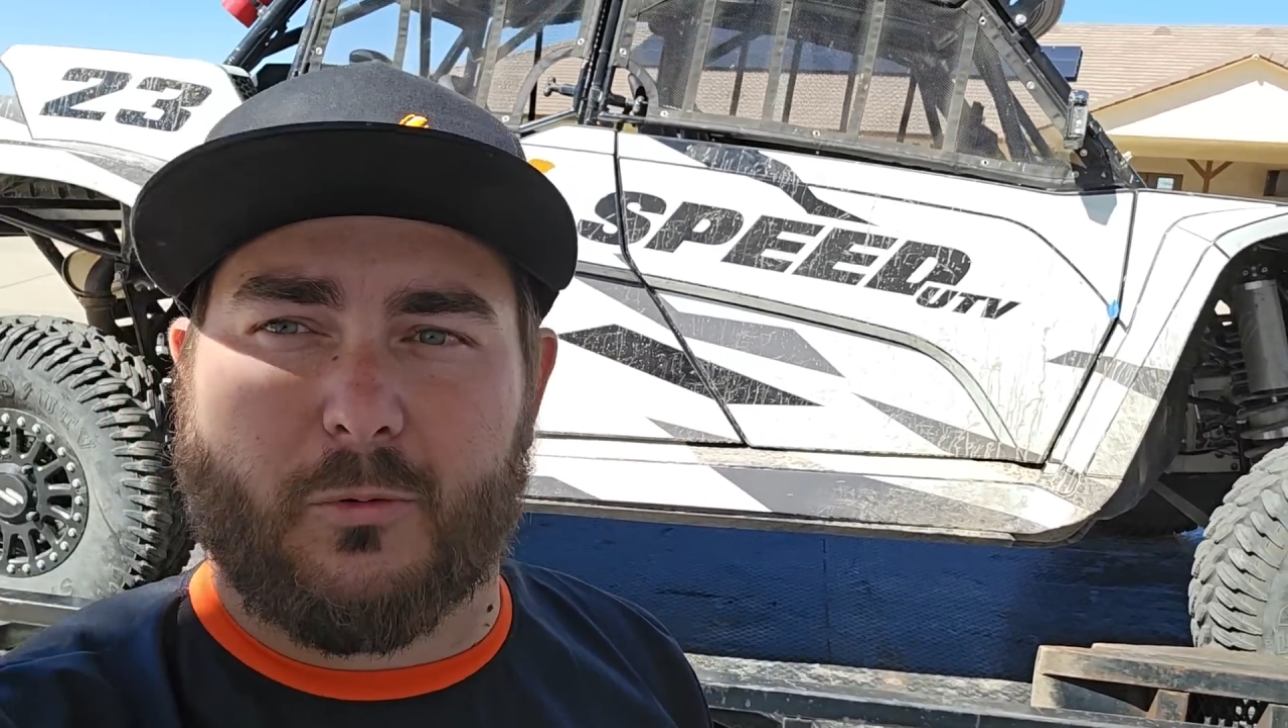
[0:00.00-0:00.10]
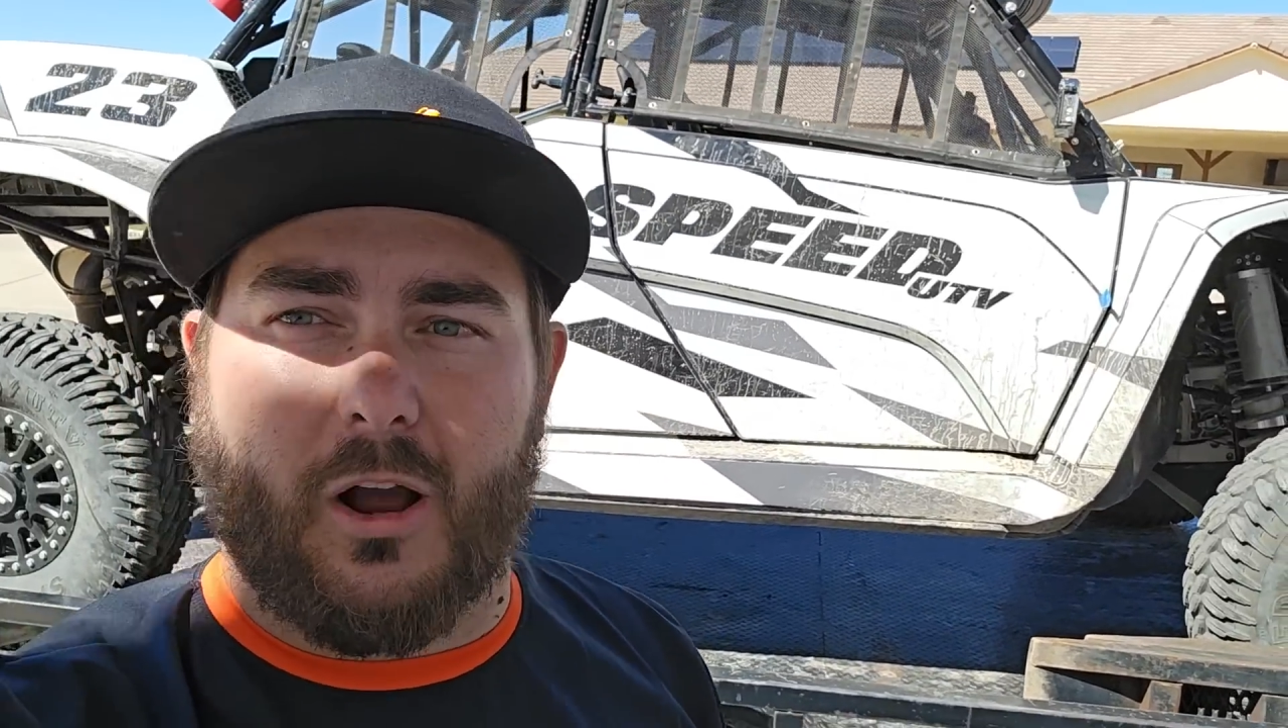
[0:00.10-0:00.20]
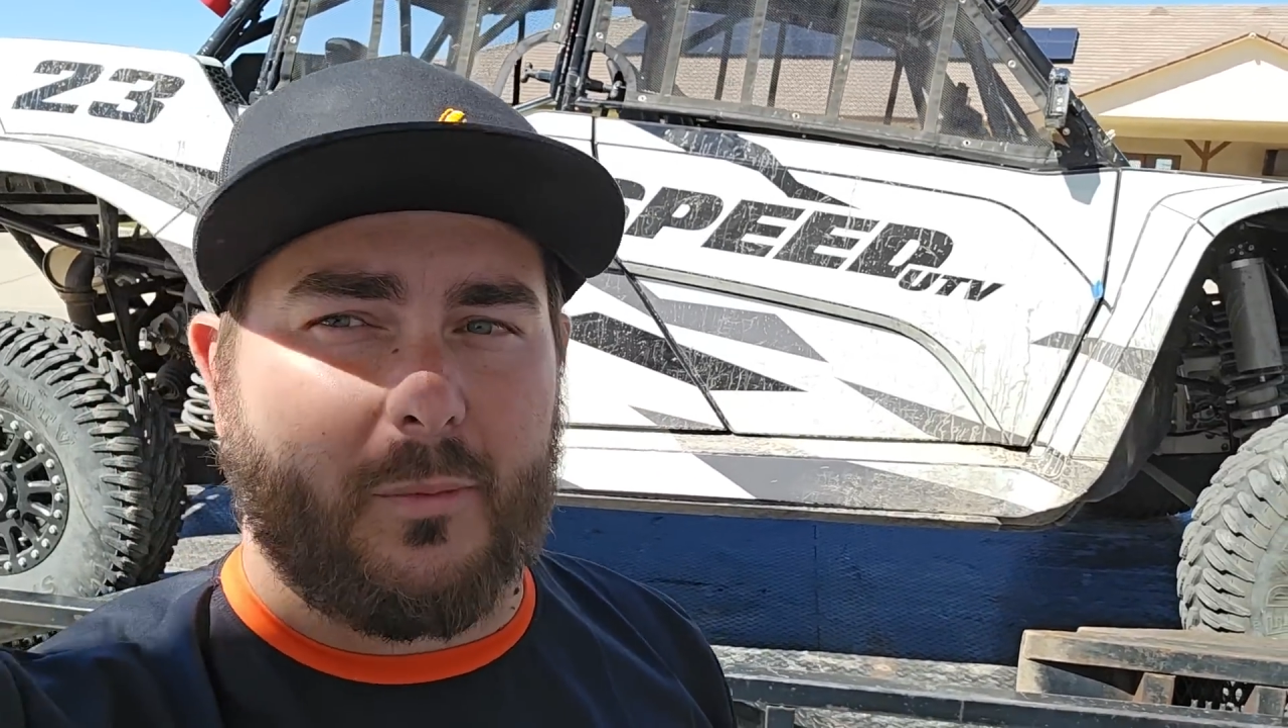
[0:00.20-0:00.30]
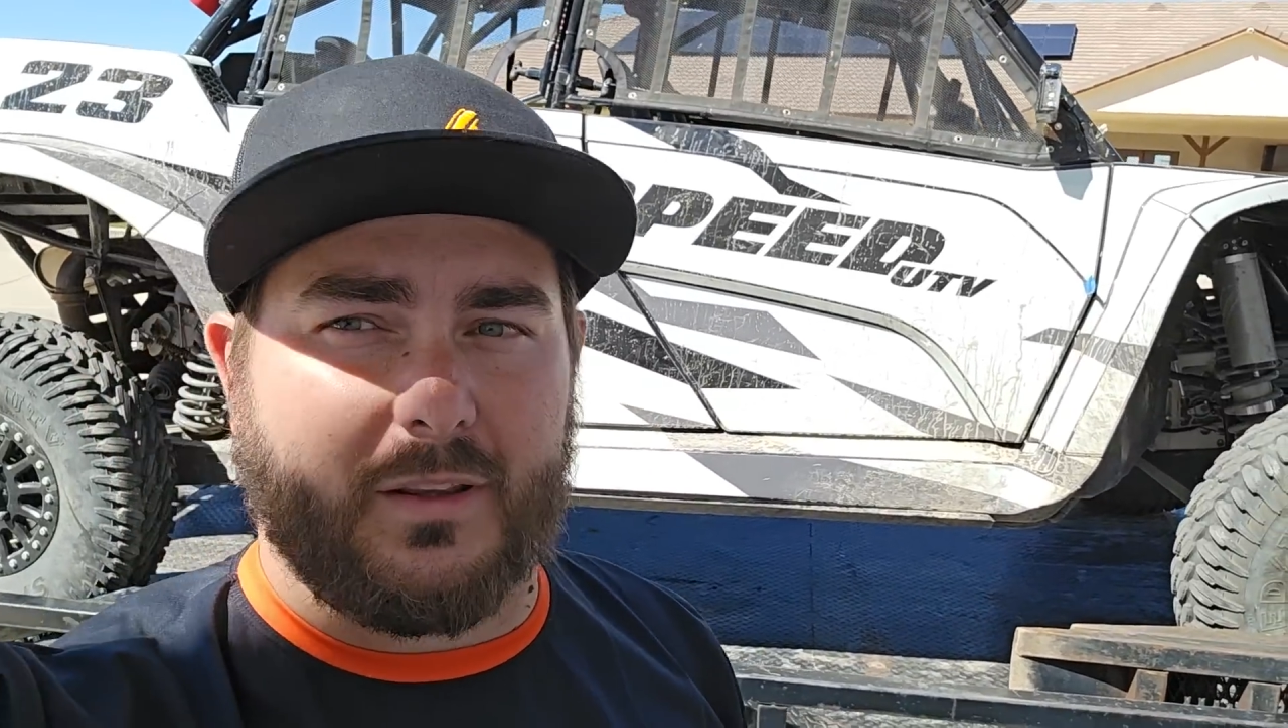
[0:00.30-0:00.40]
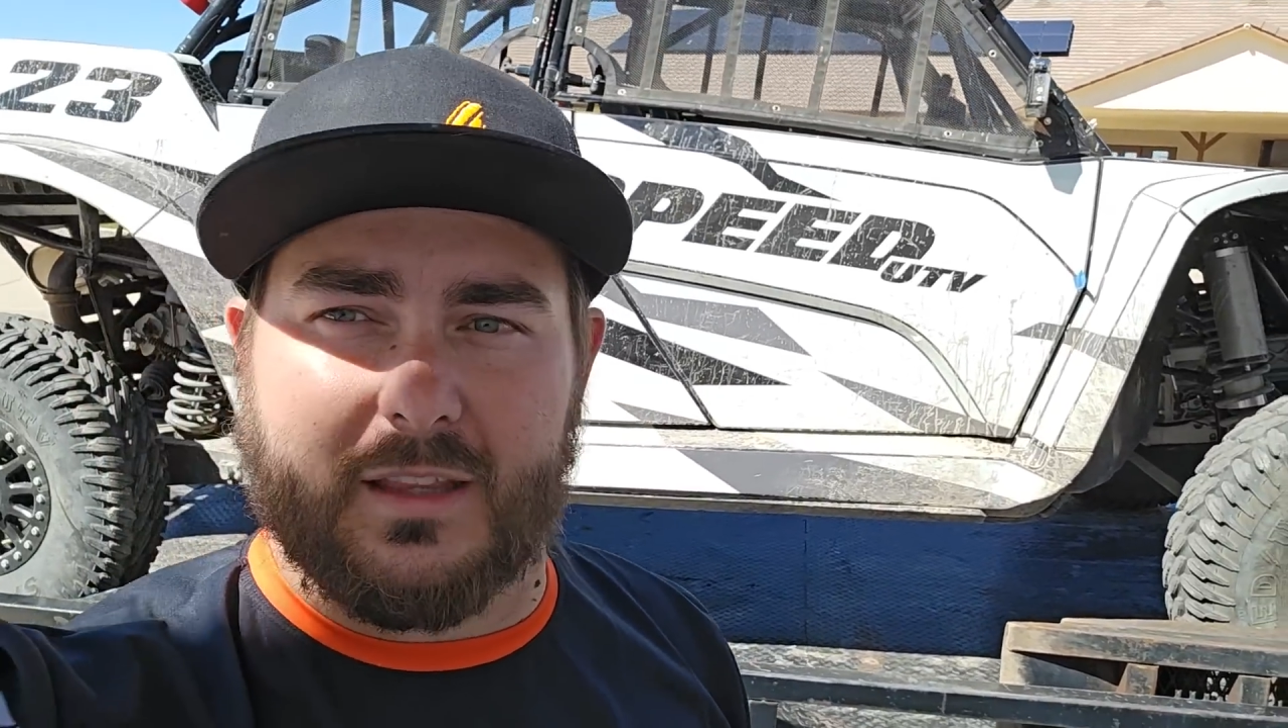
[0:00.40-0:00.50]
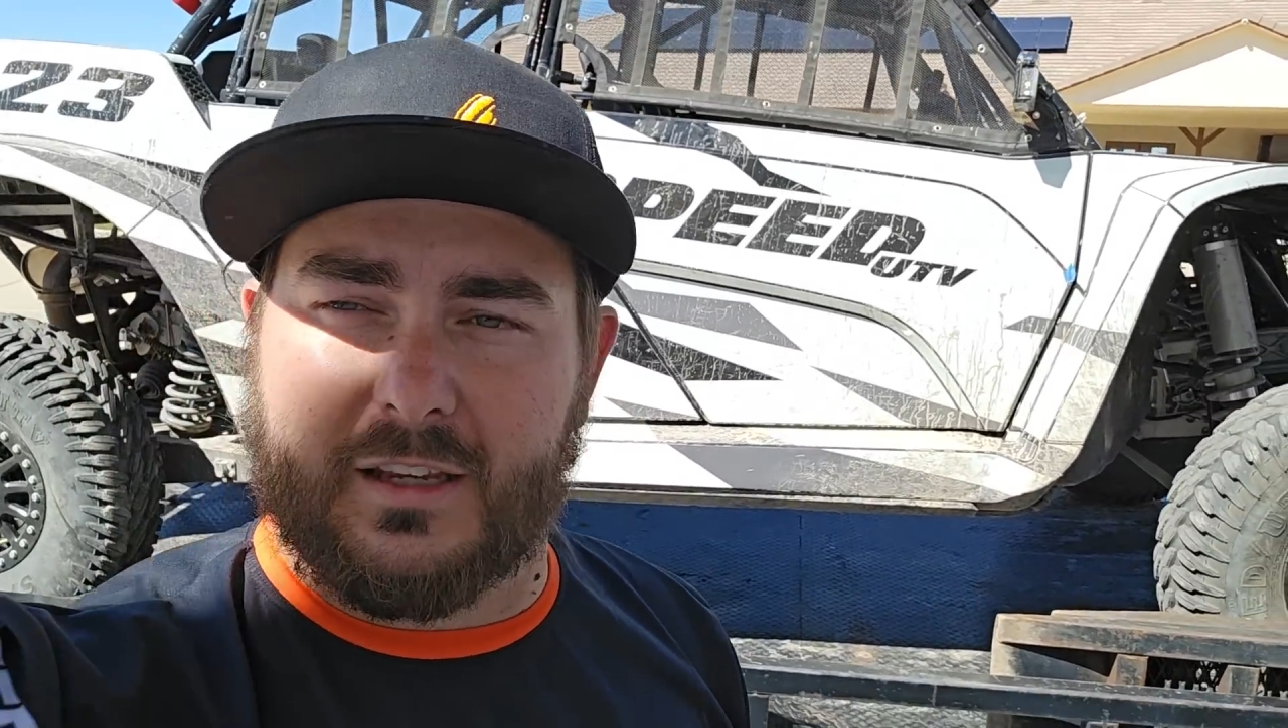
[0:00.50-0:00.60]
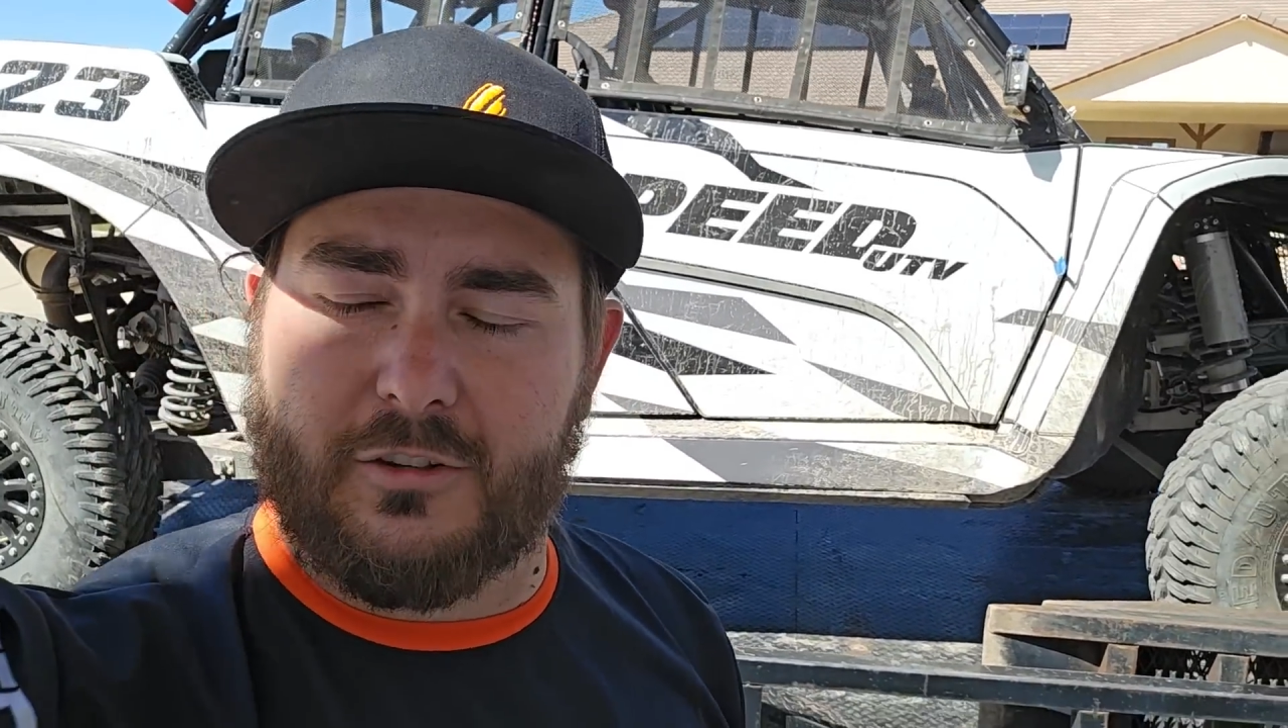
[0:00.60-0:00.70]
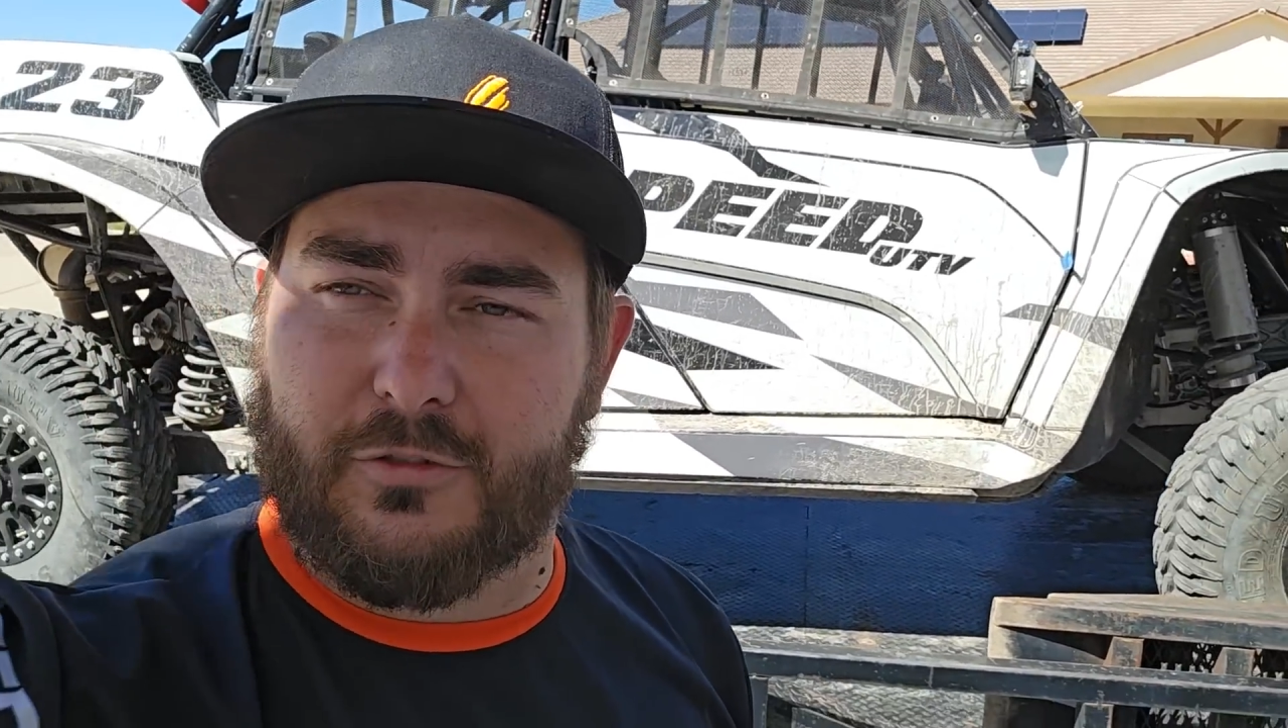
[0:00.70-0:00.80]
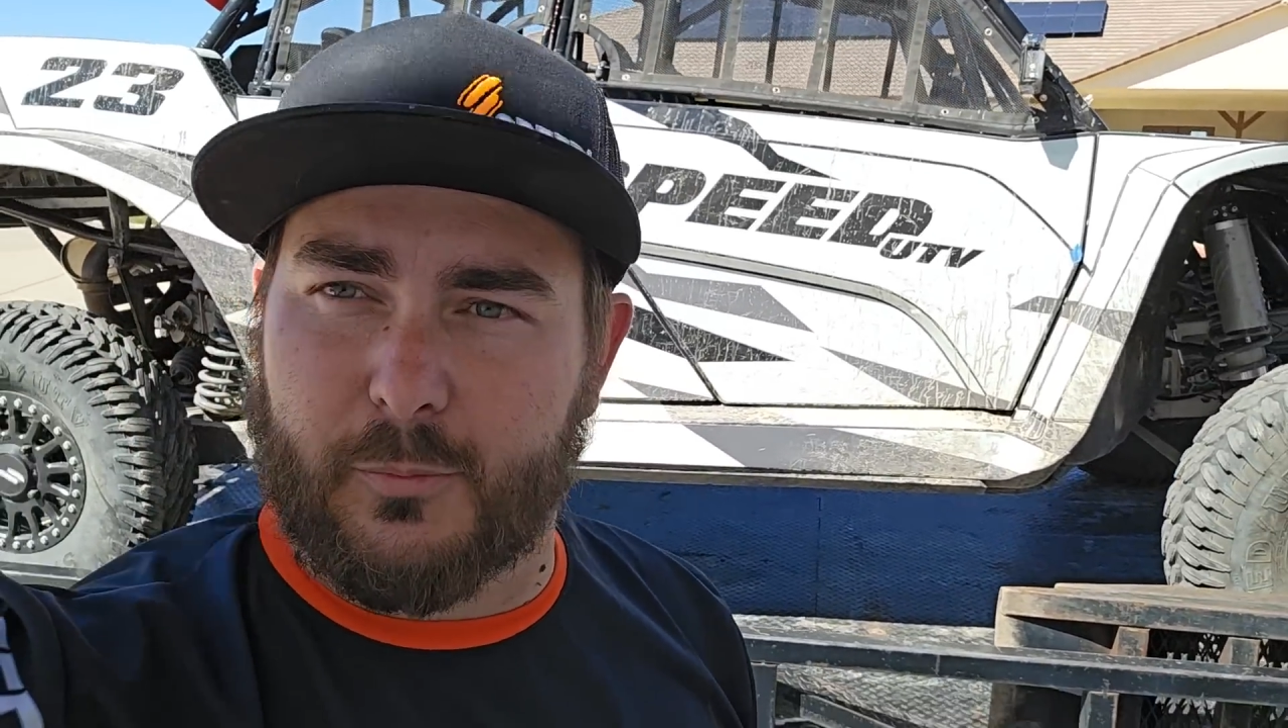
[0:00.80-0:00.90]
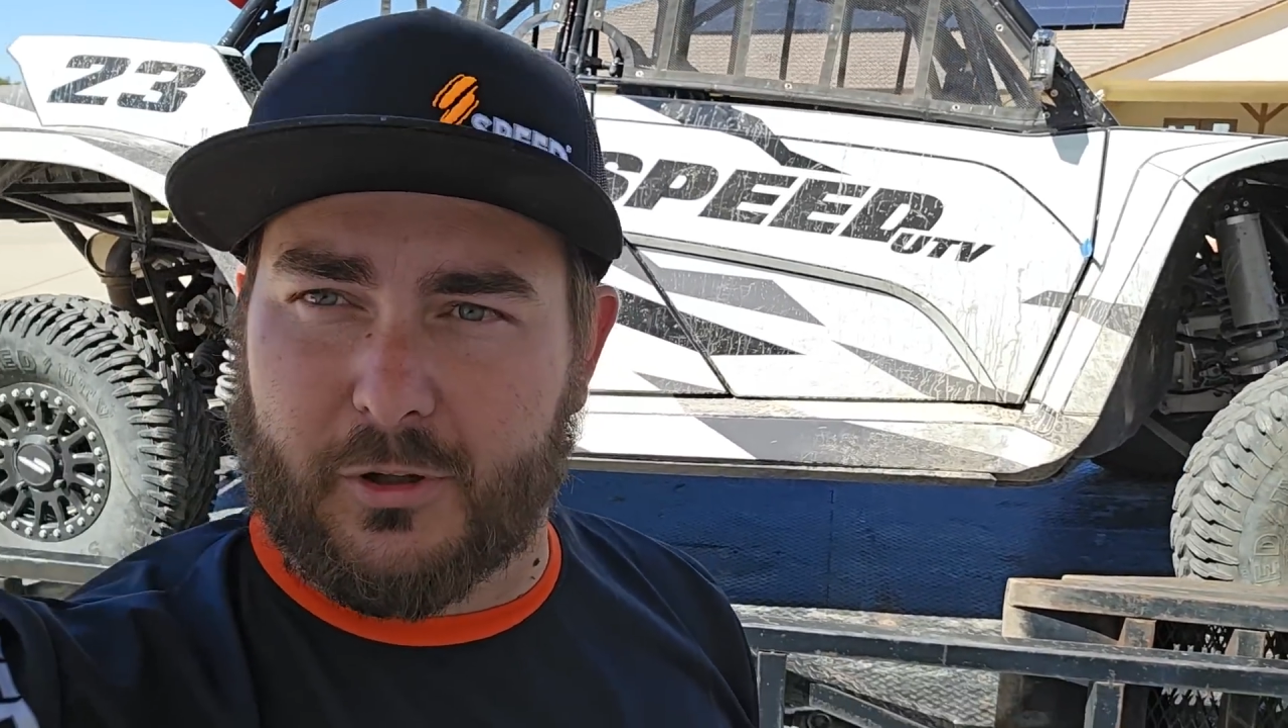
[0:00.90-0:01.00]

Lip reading: Robbie, thank you for